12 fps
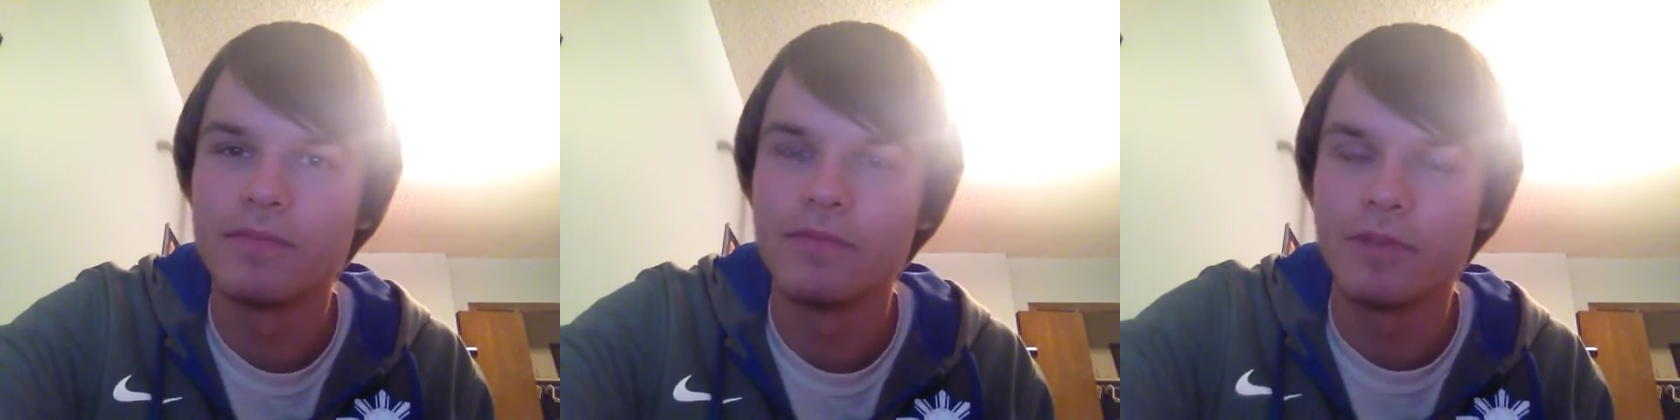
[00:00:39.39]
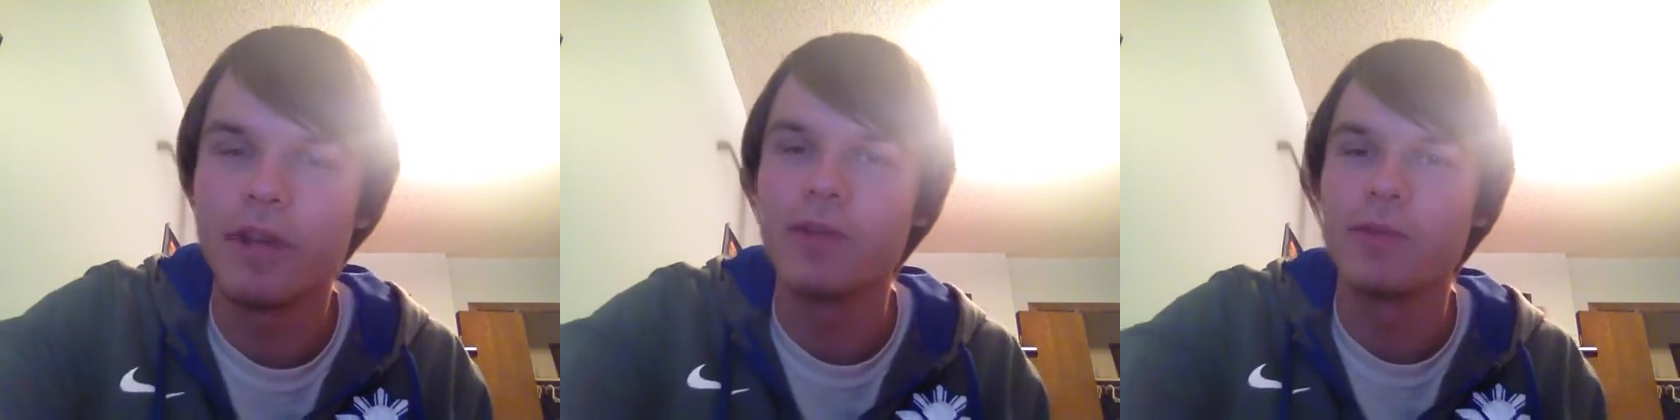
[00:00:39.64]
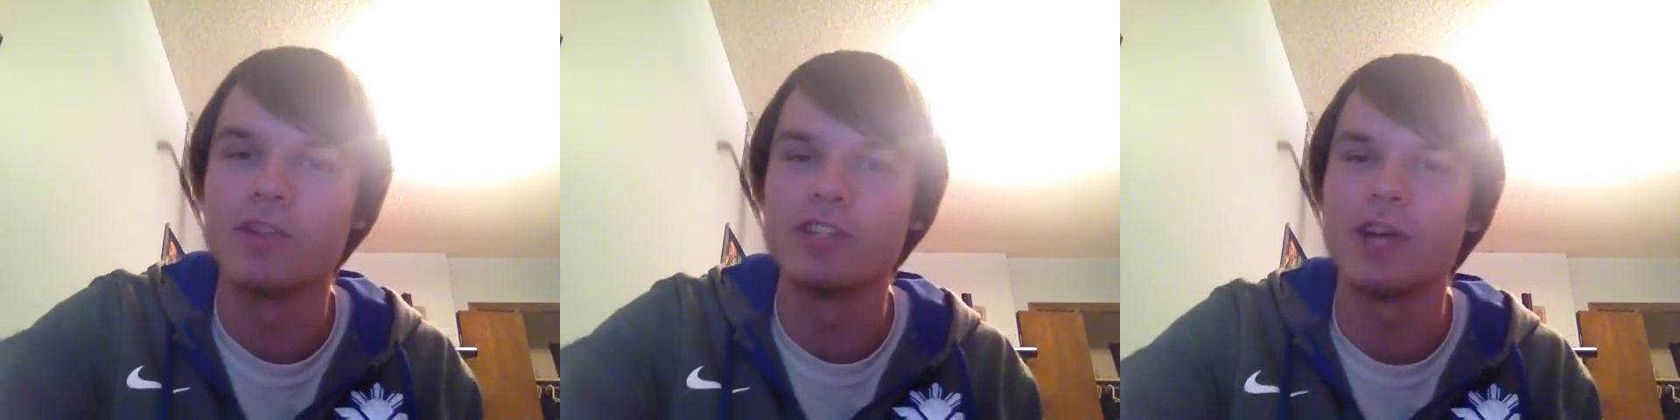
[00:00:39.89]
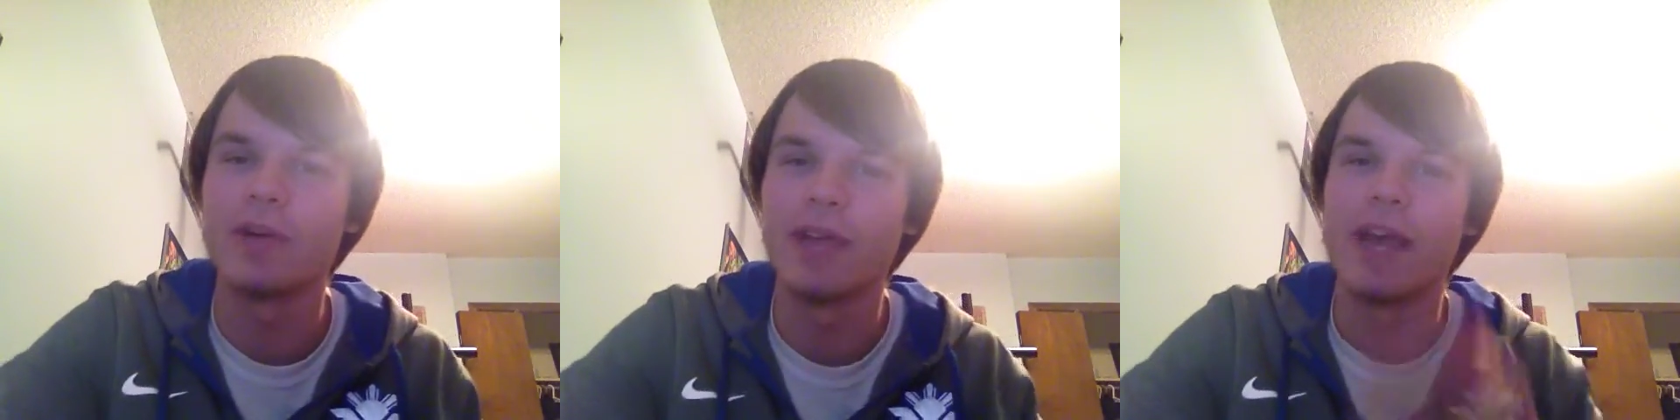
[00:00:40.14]
Freddie Roach,
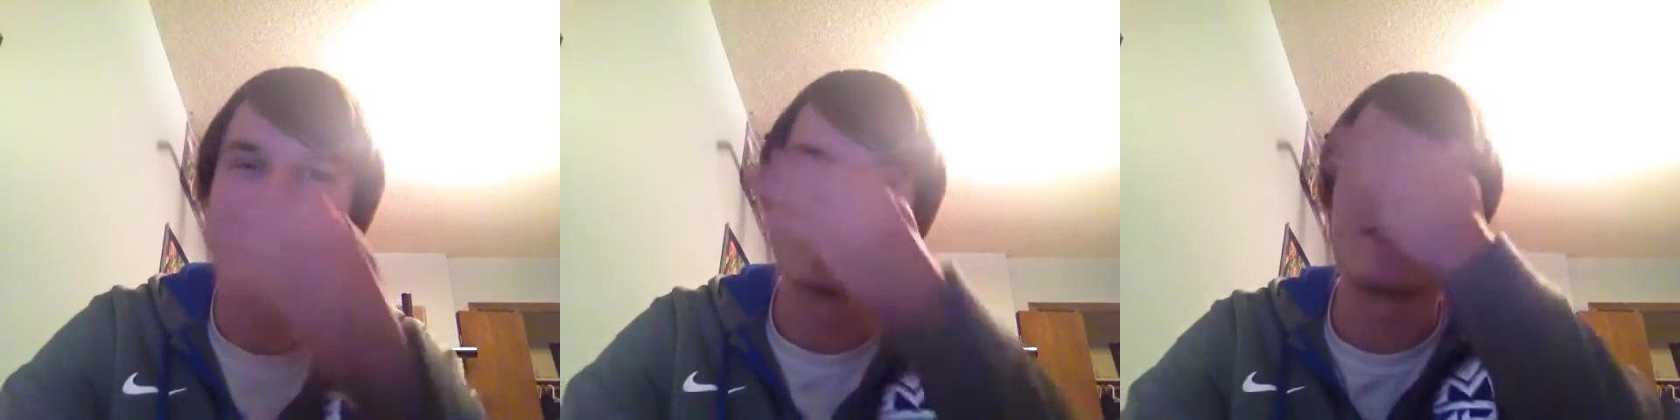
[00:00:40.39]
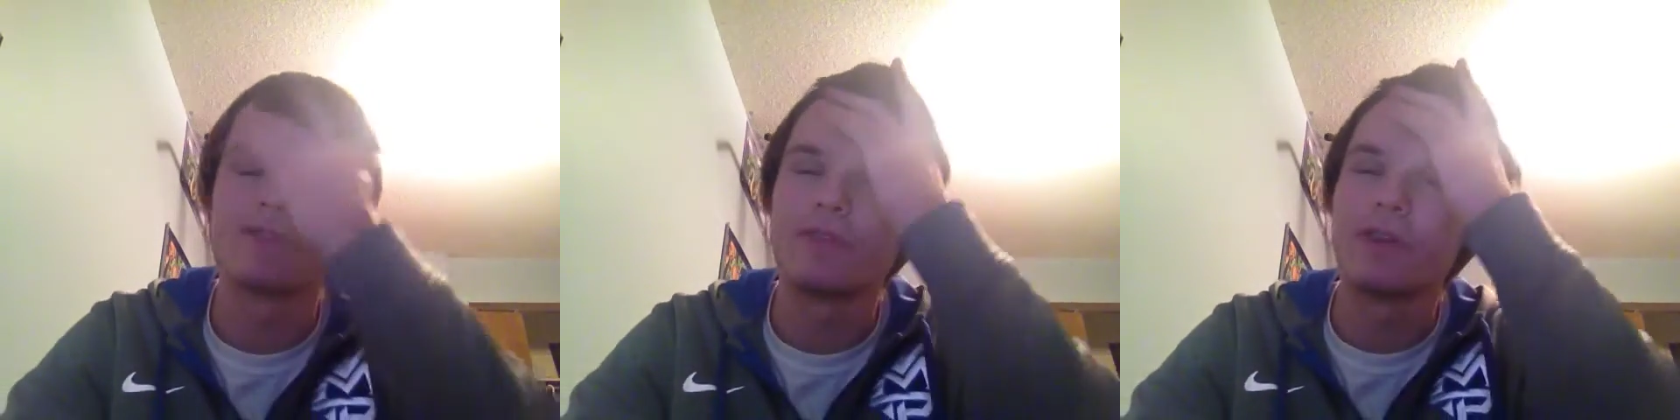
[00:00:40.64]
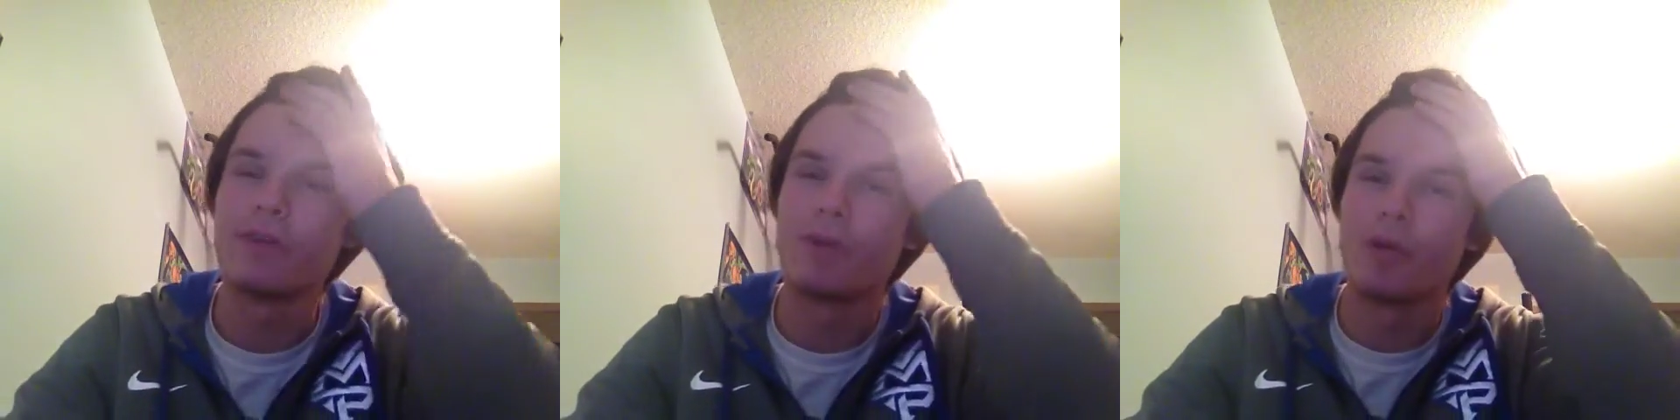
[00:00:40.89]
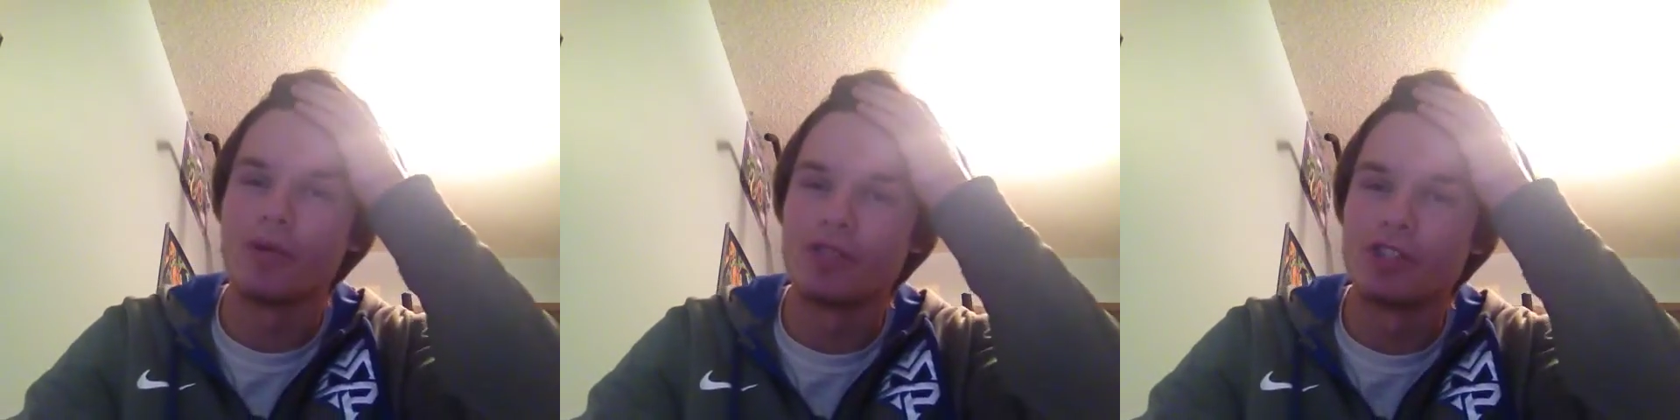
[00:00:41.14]
how he acts, because Freddie
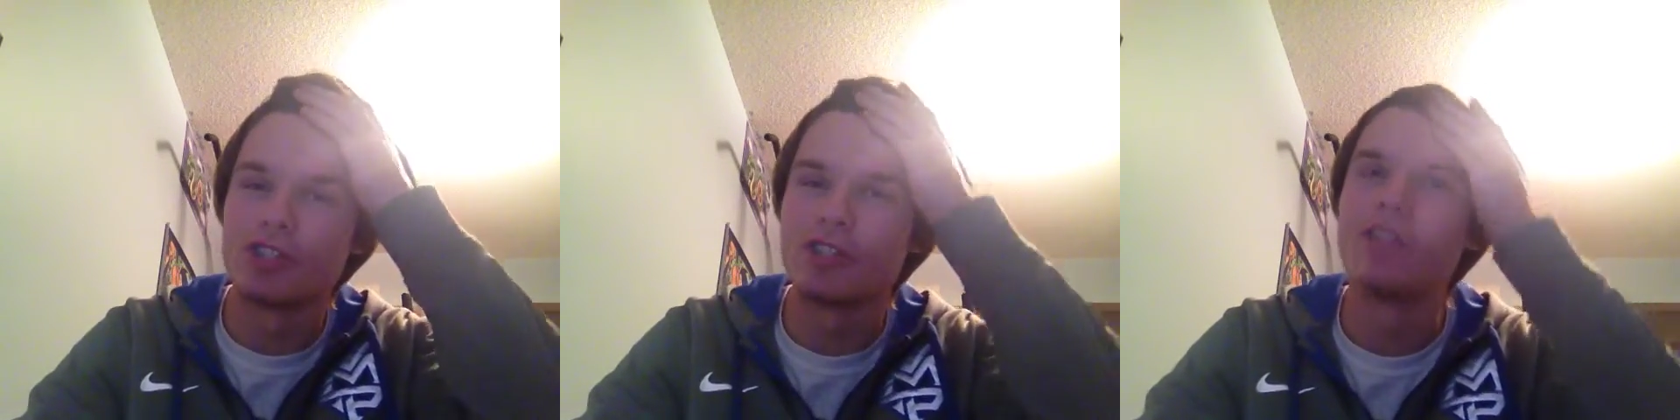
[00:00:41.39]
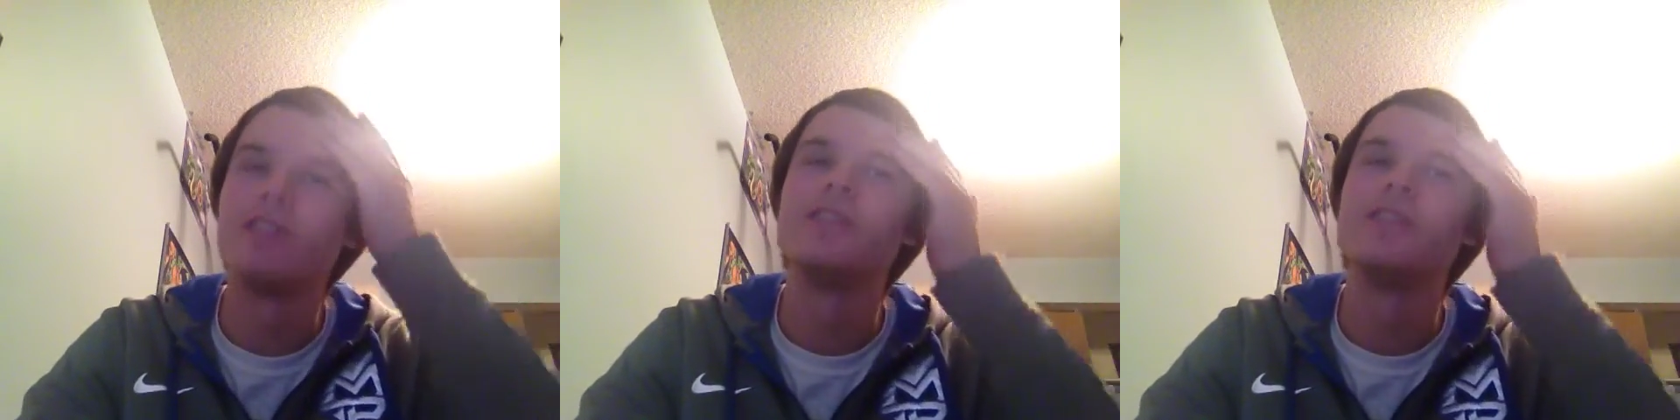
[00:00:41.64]
Roach,